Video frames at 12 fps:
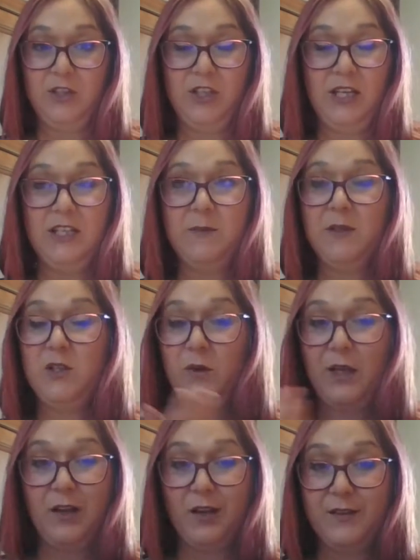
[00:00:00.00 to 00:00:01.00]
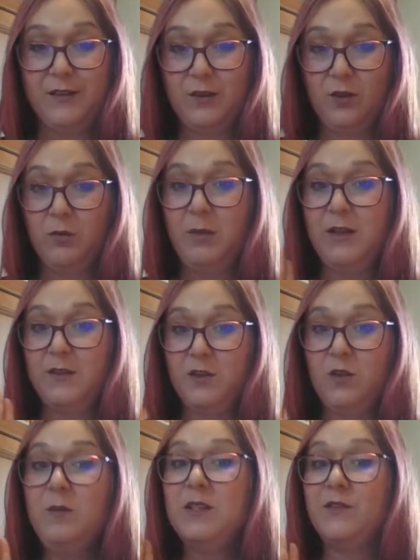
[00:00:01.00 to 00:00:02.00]
Dee's been doing it on Zoom, and
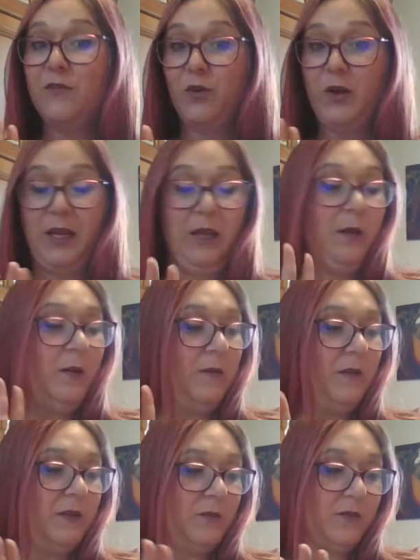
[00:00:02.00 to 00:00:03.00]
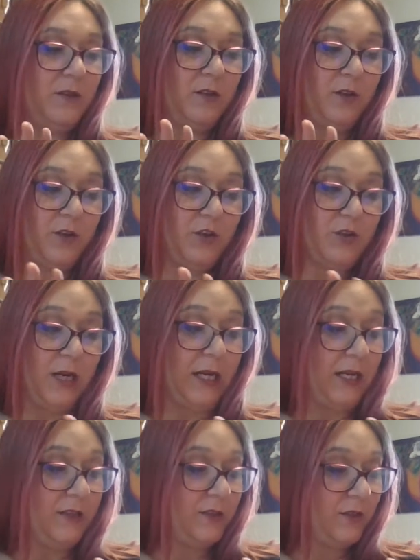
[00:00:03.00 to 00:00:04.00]
Zoom is free. This wasn't on her
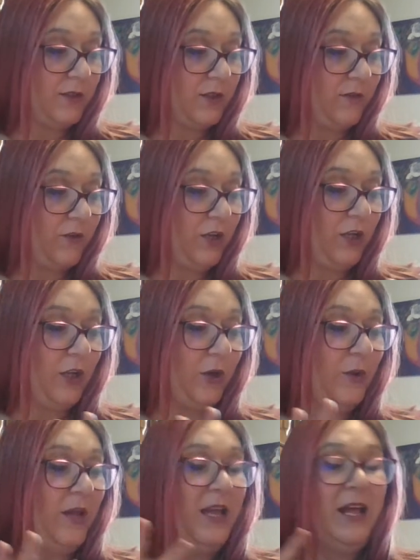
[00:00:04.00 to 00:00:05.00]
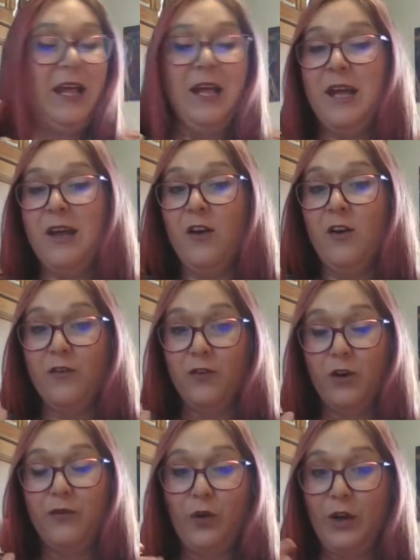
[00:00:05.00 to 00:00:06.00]
training, so it's good for you to know.
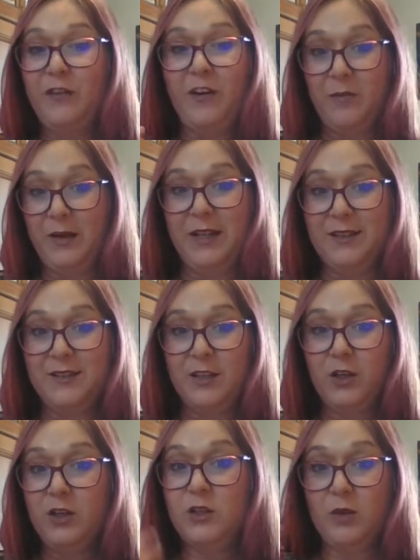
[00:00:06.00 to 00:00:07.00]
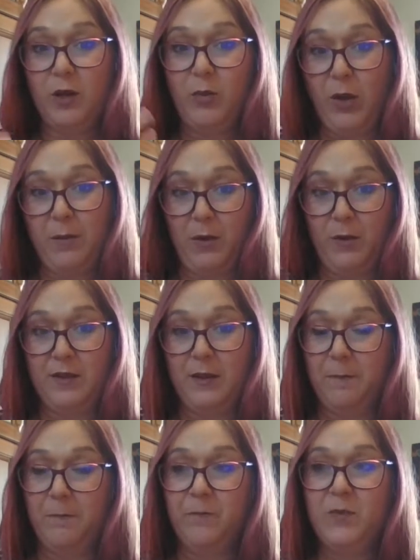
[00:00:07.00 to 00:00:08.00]
For 45 minutes, you could do an appointment with
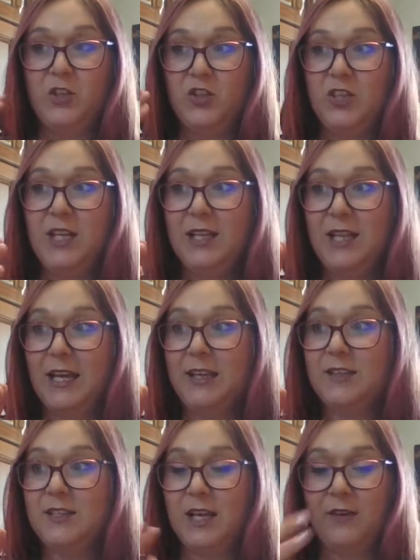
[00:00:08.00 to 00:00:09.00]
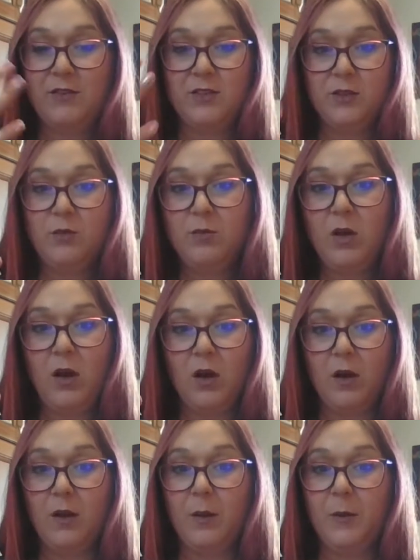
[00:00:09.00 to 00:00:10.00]
them. But she likes to have a Zoom
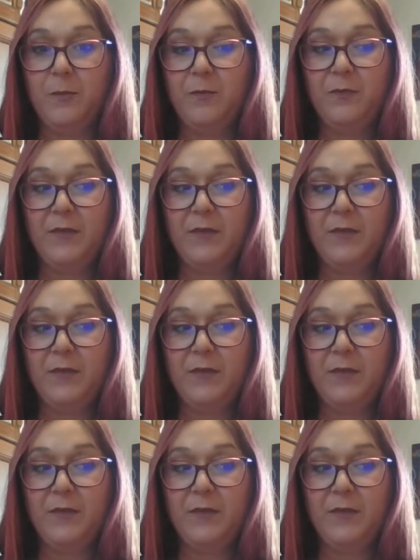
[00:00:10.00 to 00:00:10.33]
call